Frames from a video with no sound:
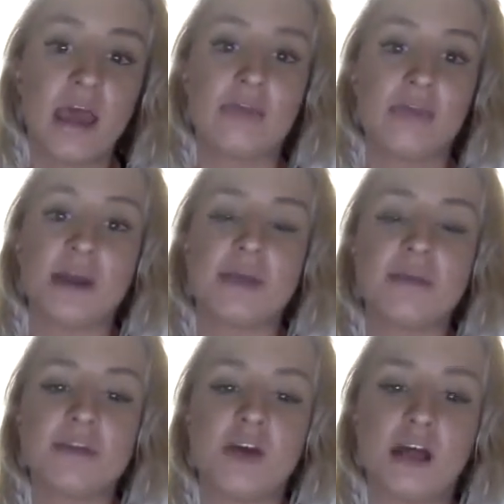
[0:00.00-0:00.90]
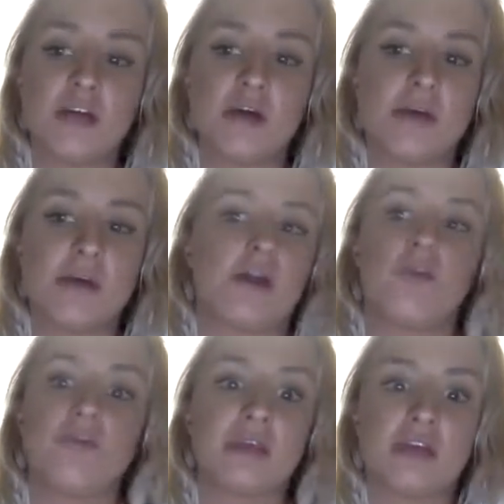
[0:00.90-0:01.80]
And what I mean follow up, I
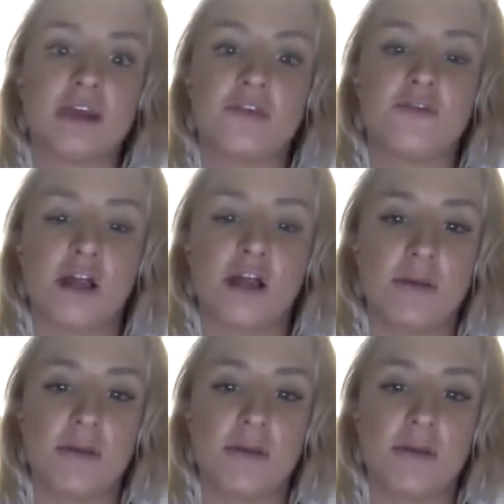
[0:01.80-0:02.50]
don't mean like follow up